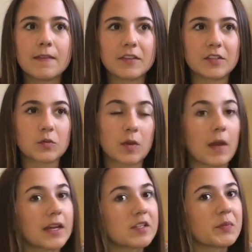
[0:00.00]
this is where
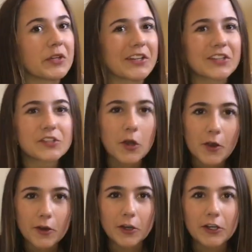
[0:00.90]
my experience
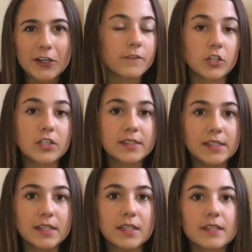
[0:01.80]
are. First
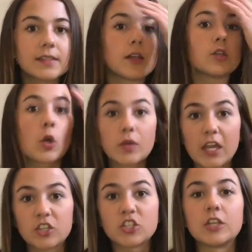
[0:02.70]
thing is
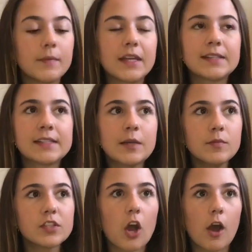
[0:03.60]
location. It
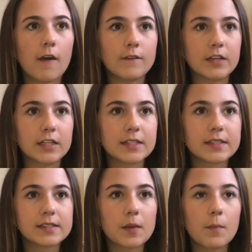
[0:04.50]
seems
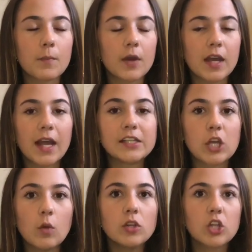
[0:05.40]
obvious, but I
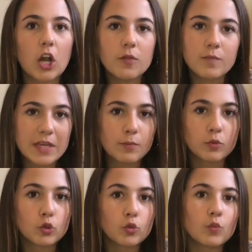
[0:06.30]
know a lot of
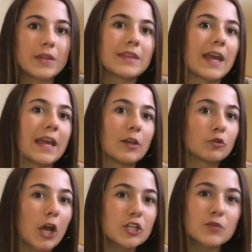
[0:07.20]
people when they
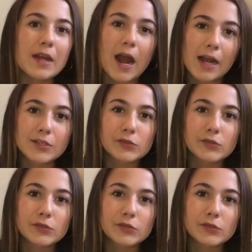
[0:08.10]
graduate high